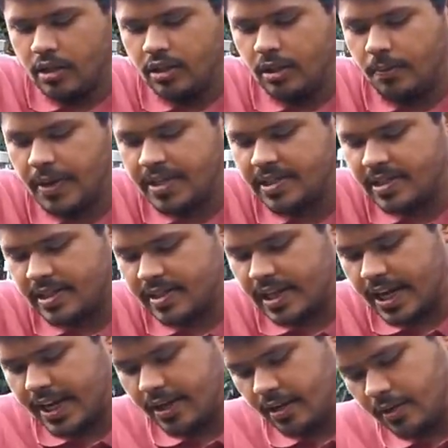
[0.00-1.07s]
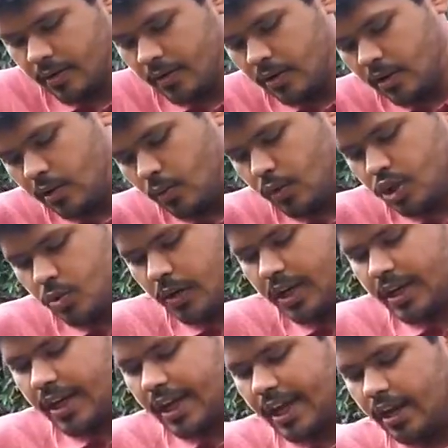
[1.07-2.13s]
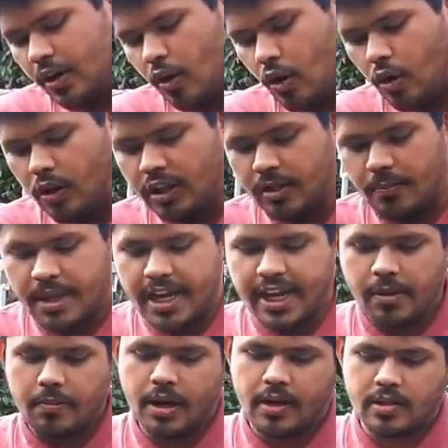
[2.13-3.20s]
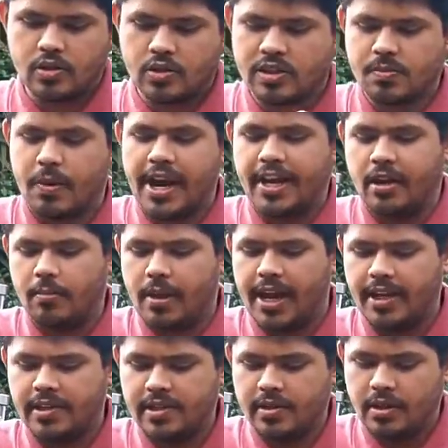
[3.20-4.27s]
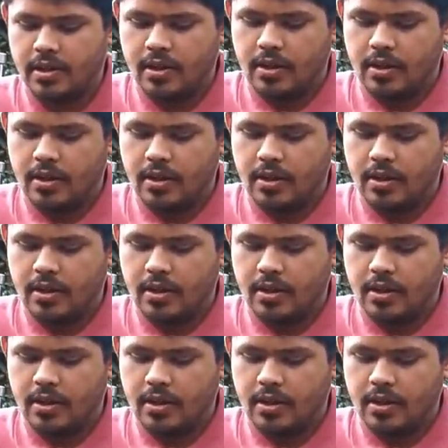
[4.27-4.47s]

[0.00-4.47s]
the pesticide, which will kill all the mealy bugs or spider mites.